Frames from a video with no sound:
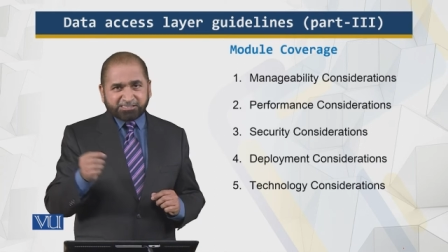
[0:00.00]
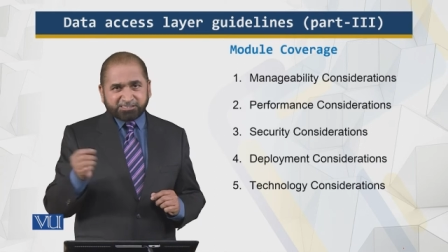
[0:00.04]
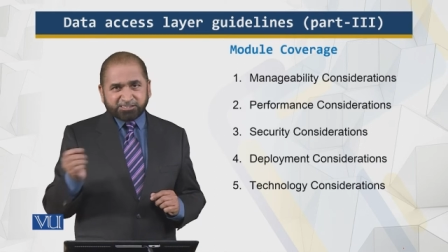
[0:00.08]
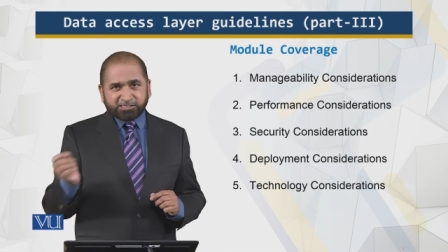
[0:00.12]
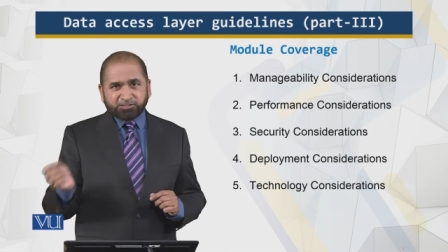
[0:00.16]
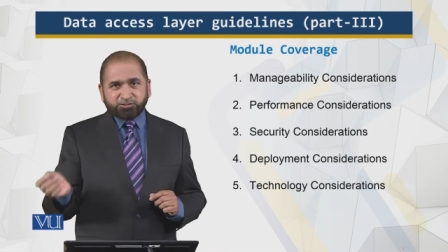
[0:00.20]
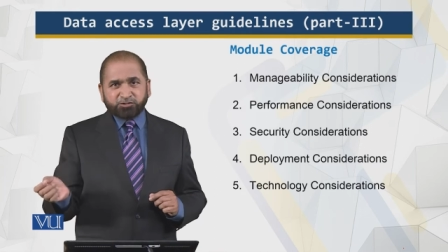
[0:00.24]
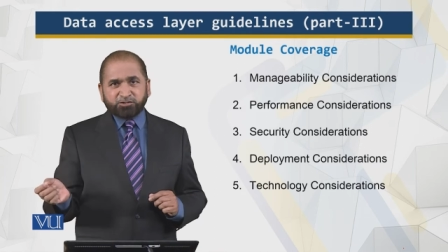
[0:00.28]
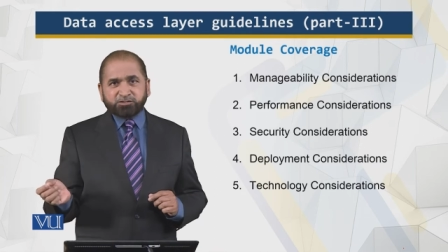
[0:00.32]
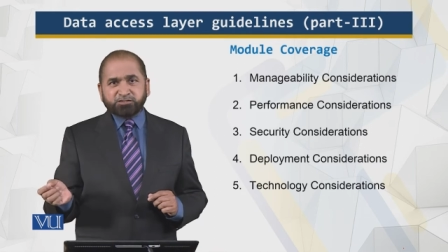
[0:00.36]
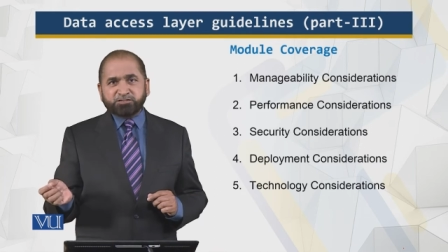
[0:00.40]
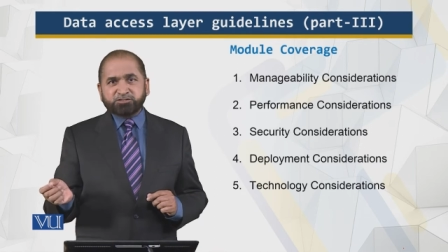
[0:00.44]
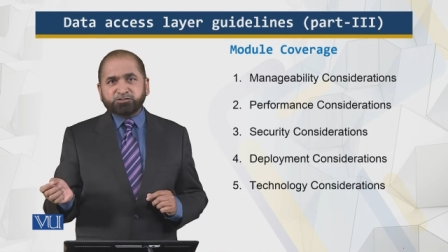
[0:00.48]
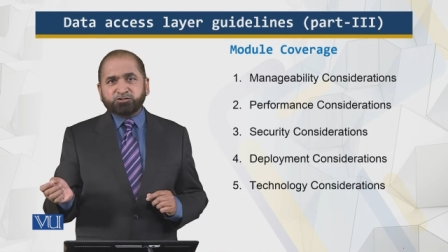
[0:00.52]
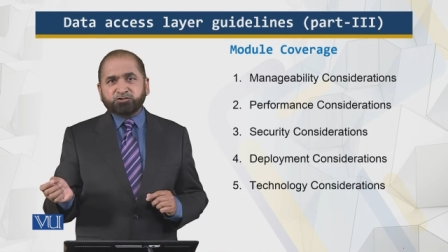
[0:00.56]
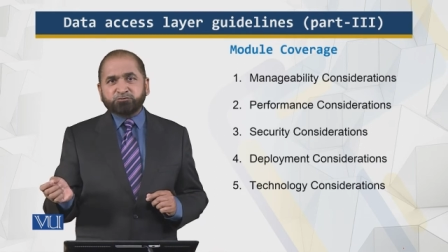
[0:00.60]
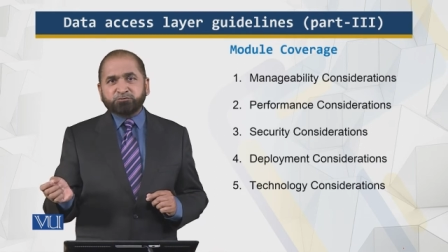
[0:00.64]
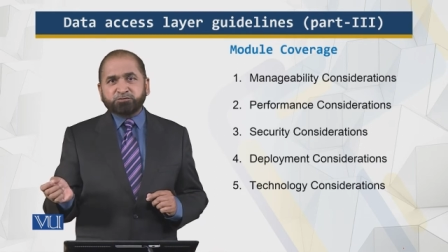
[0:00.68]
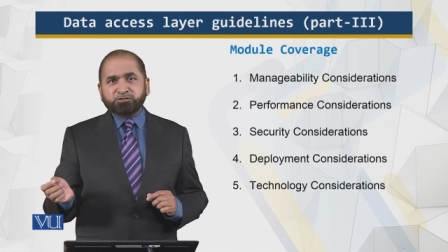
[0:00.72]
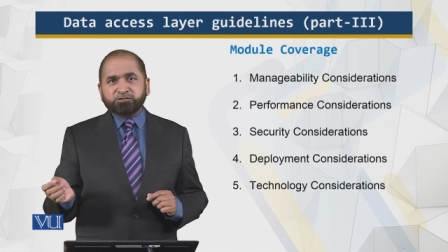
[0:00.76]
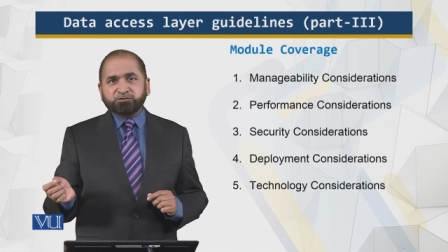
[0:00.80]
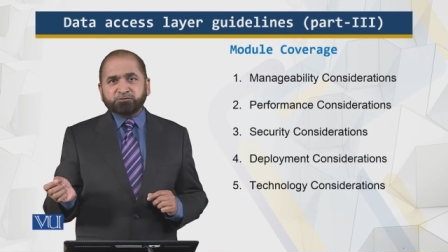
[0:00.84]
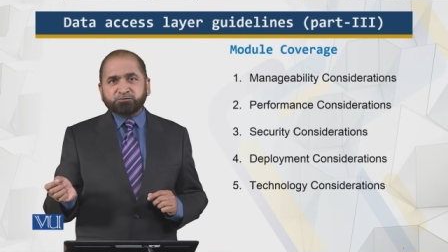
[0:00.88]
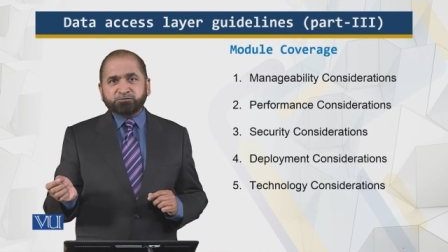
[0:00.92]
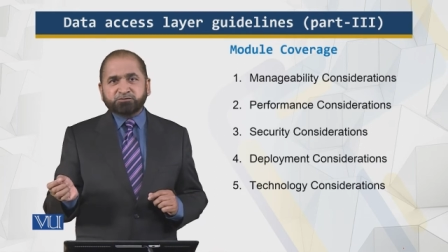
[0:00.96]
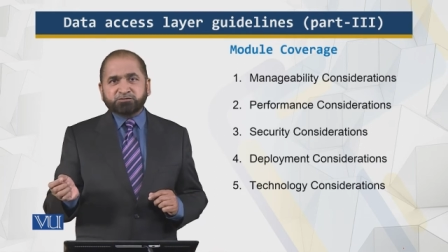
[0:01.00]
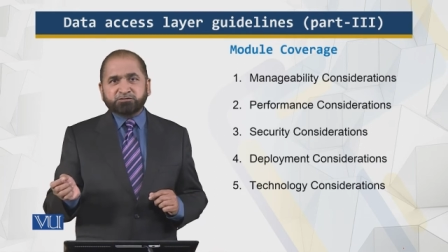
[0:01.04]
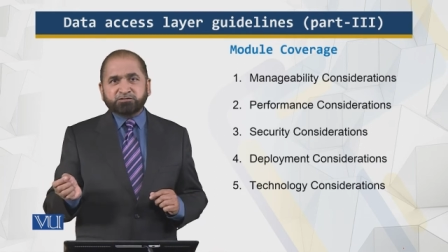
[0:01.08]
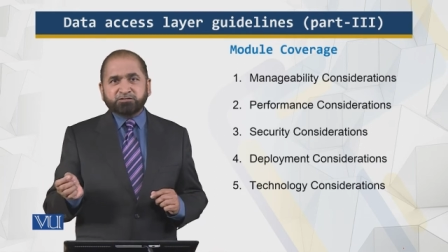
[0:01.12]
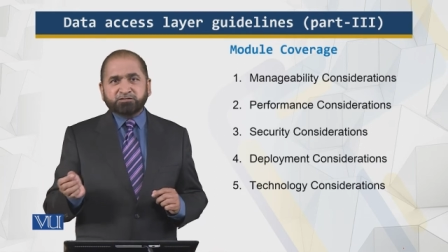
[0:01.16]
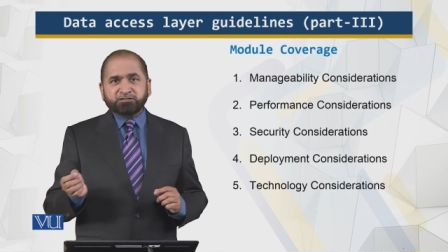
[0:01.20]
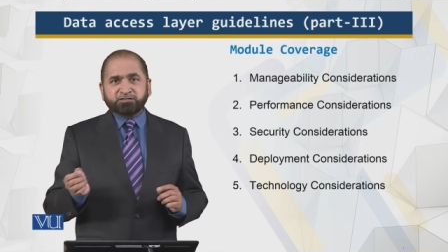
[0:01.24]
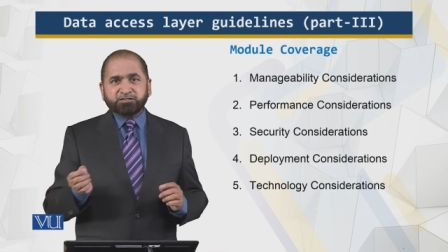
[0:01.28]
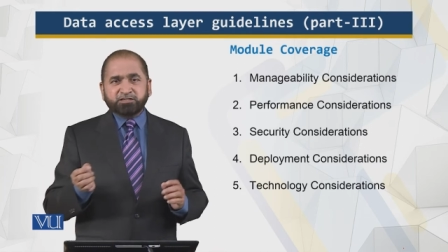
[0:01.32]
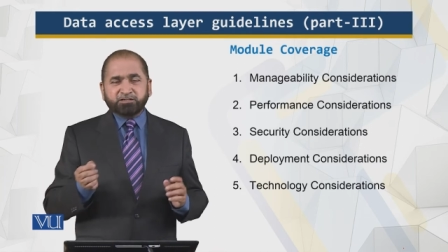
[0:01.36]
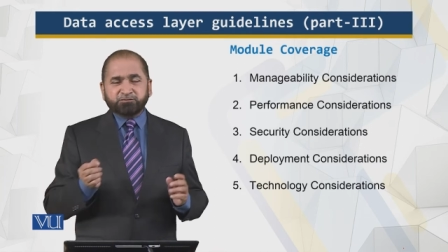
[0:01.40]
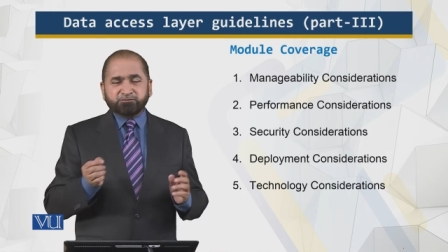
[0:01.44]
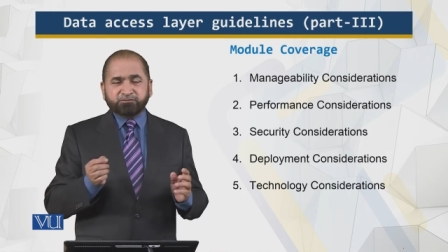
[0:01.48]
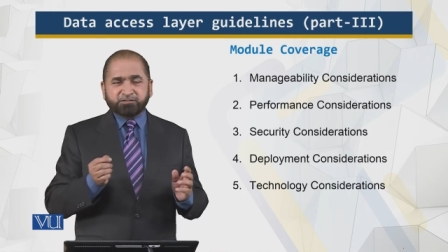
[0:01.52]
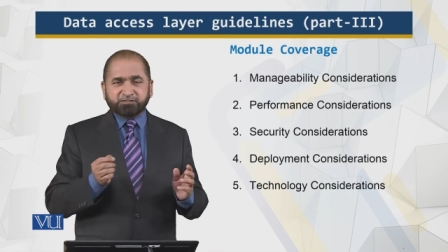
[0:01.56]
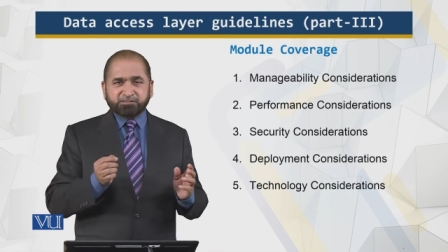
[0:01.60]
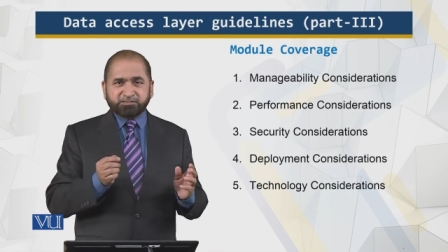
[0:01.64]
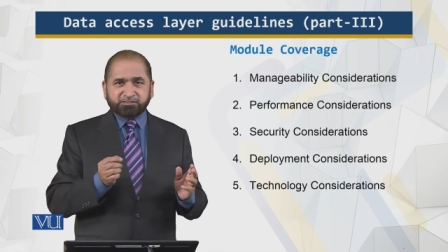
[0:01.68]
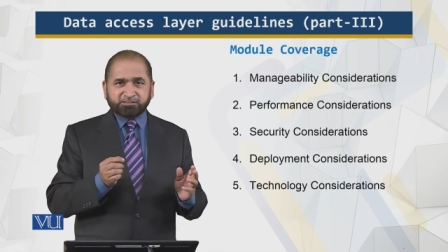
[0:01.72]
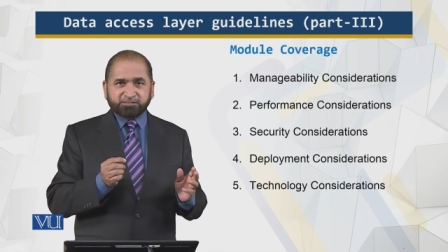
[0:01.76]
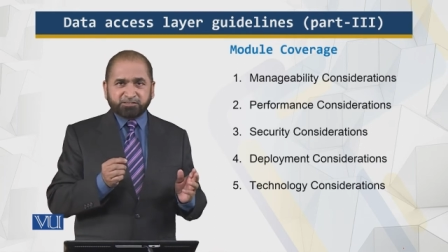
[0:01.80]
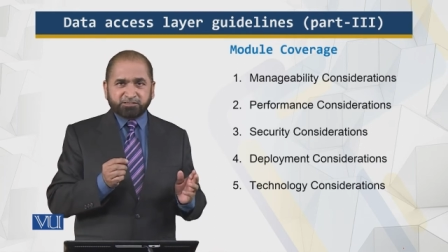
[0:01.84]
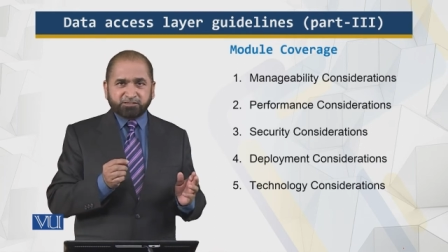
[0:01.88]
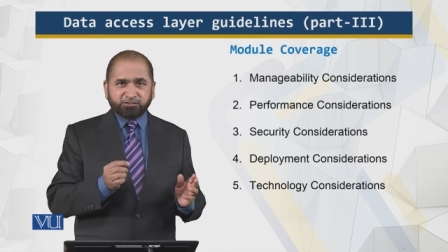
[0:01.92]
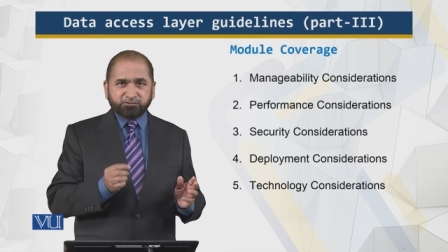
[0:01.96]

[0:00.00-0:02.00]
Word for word: technology should be used if this is the